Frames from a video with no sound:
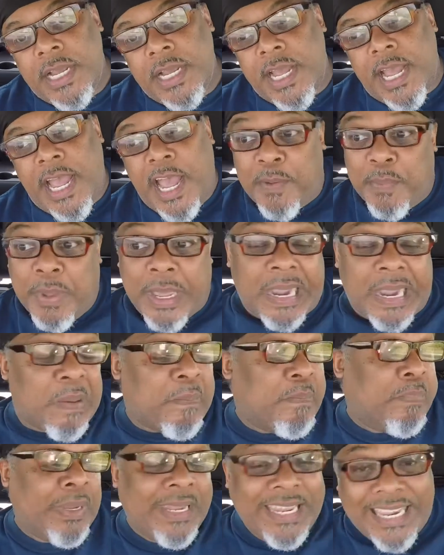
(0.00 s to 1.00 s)
have been
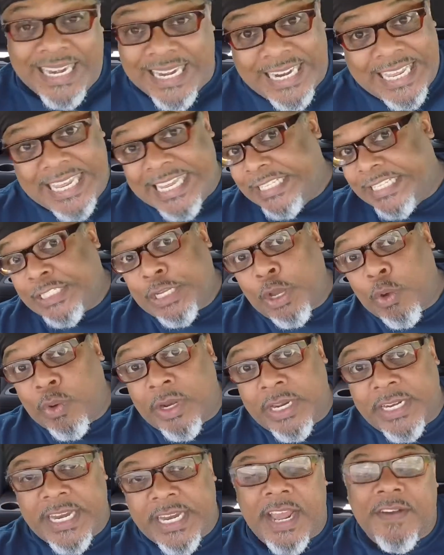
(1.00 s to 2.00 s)
completely and
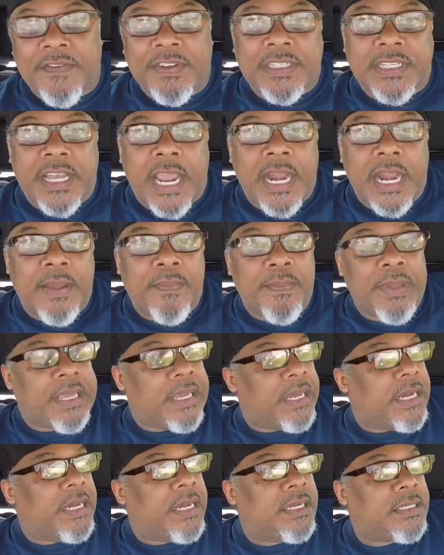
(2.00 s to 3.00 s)
totally devastated
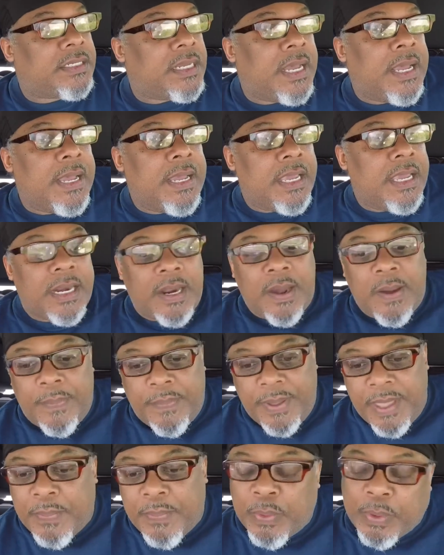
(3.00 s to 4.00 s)
because, you know,
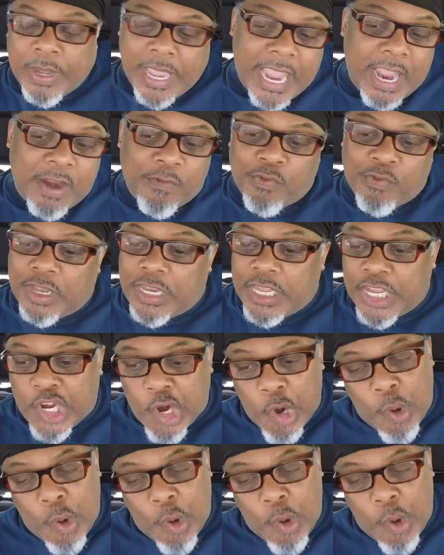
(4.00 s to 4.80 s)
people can't really go